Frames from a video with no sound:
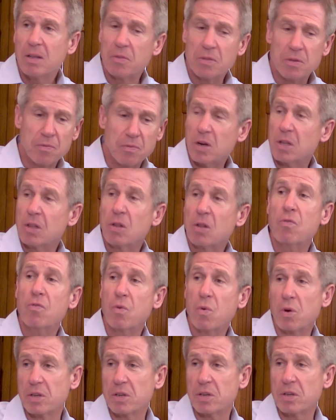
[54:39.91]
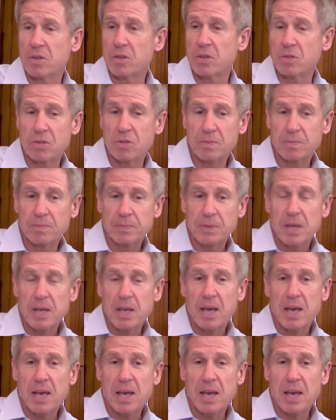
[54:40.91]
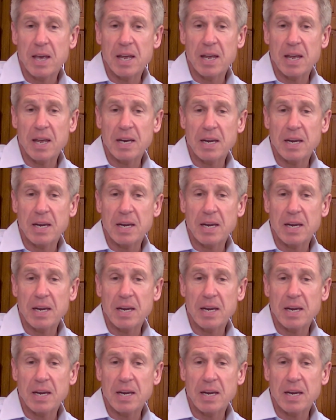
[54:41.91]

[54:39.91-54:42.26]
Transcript: the very low 40s. and